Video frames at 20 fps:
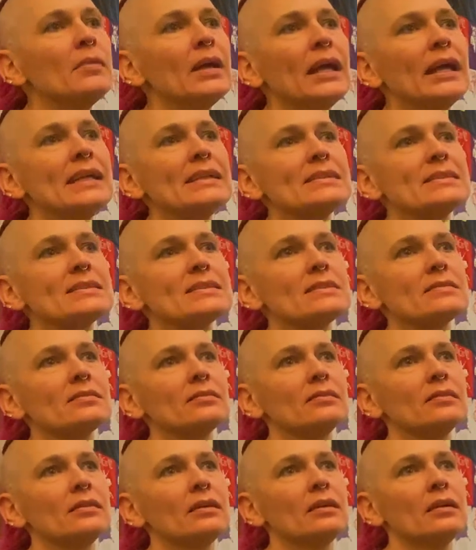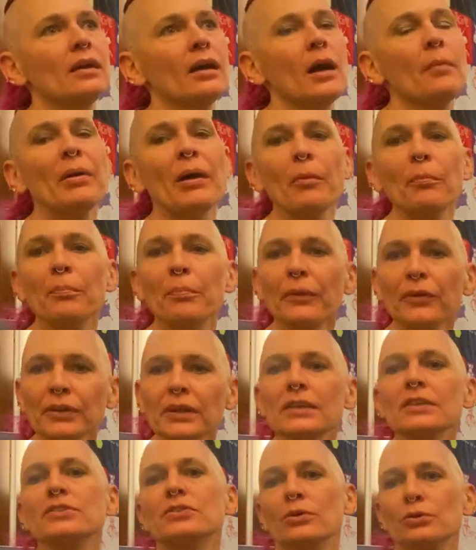It's about
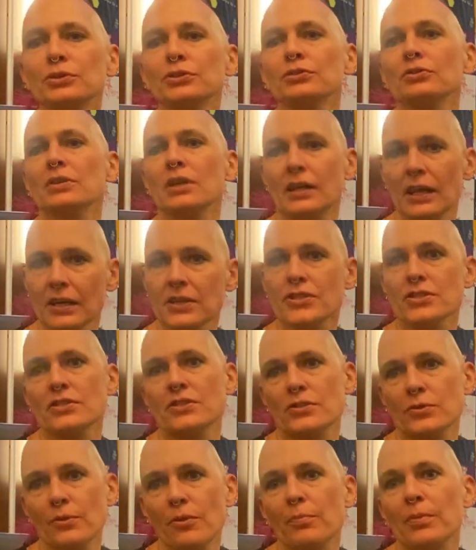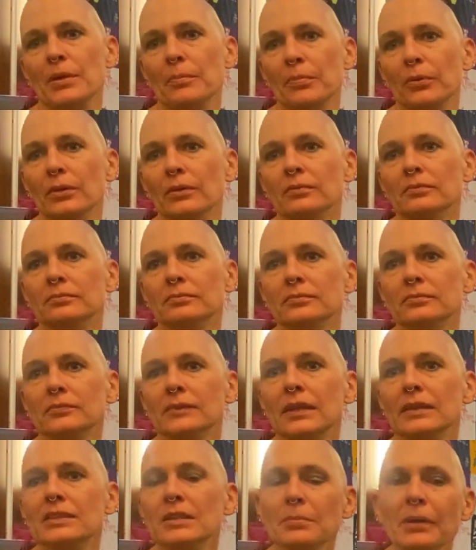building social connections with people.
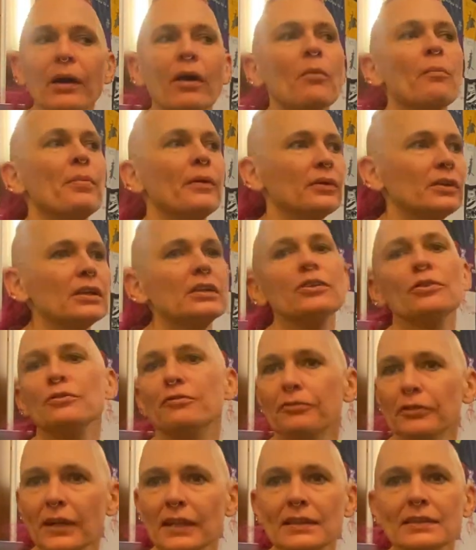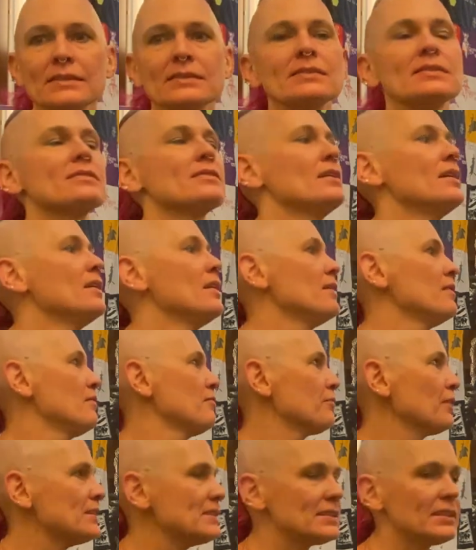It's about building new friends,
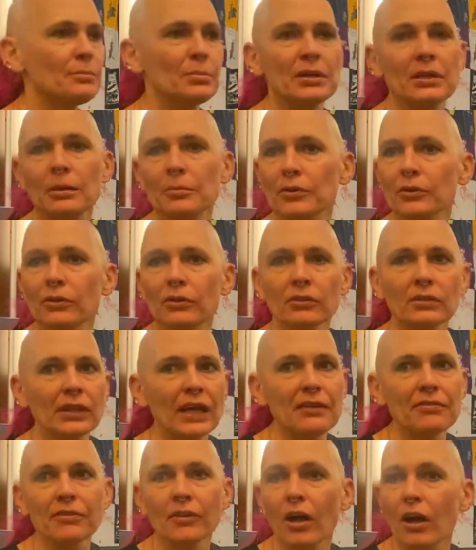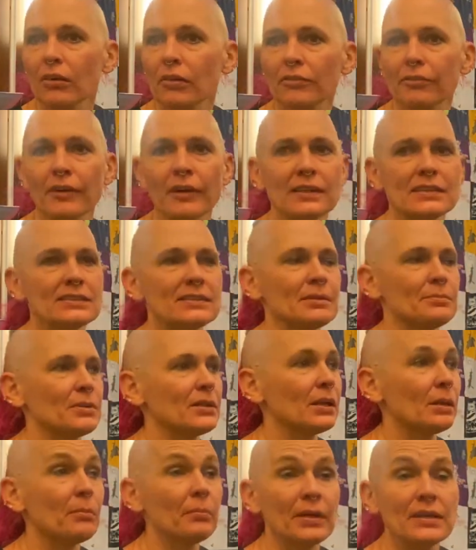friends that become your lifelong friends, that
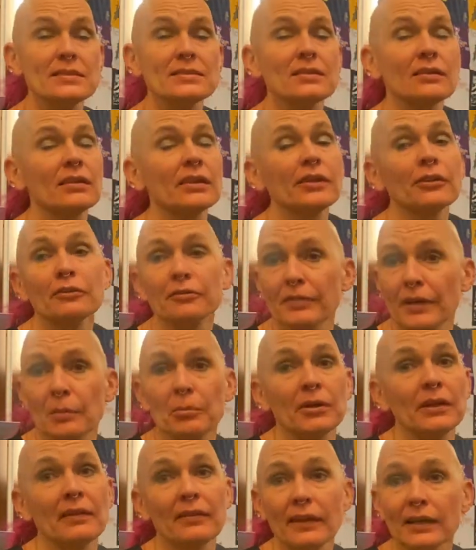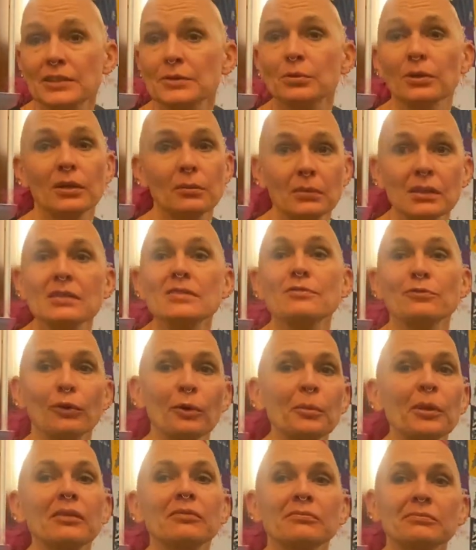become basically your family. That's what it means for me.